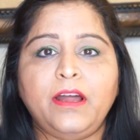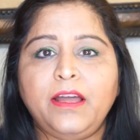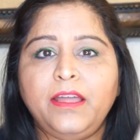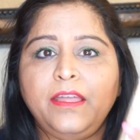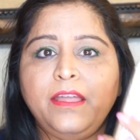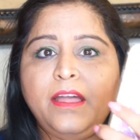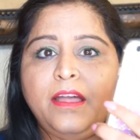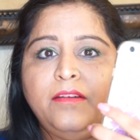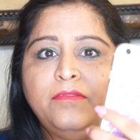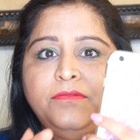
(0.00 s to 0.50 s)
I
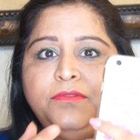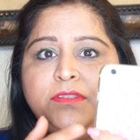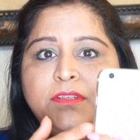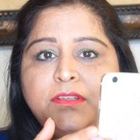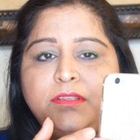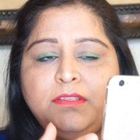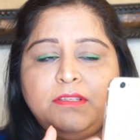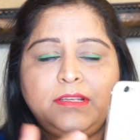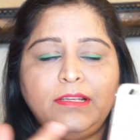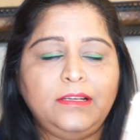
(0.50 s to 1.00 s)
have
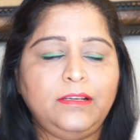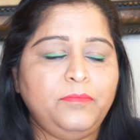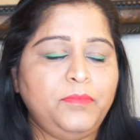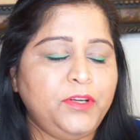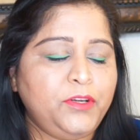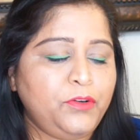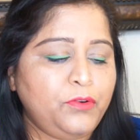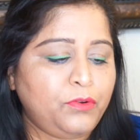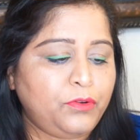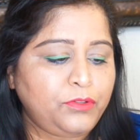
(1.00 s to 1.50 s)
just little
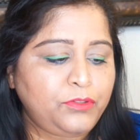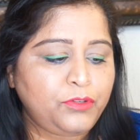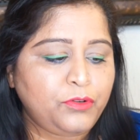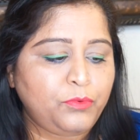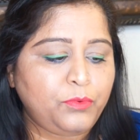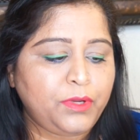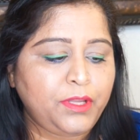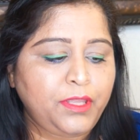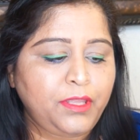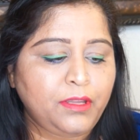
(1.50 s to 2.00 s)
bit notes
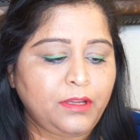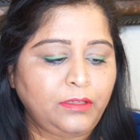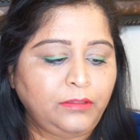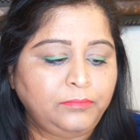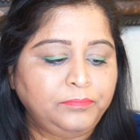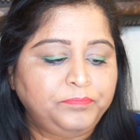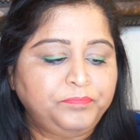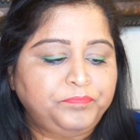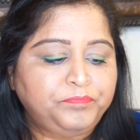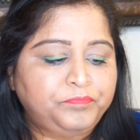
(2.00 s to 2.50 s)
over here.